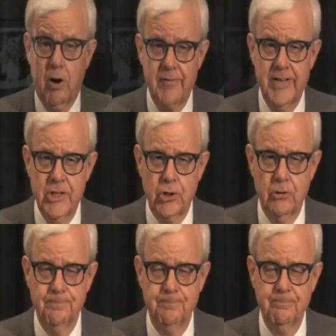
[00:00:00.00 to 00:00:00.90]

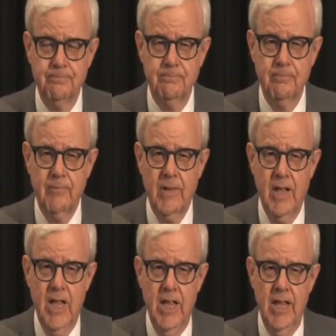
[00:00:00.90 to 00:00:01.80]
providential.
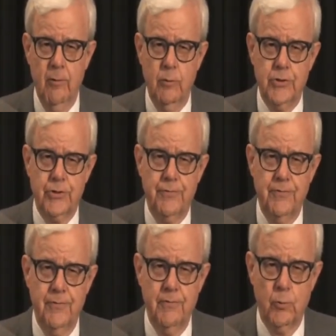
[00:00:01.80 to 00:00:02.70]
It was
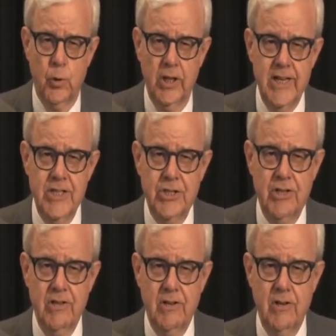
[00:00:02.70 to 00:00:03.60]

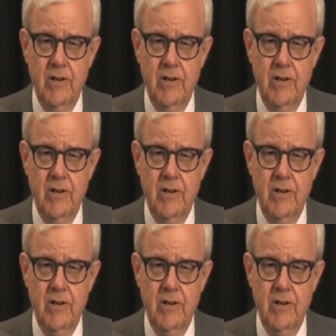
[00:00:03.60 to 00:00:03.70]
released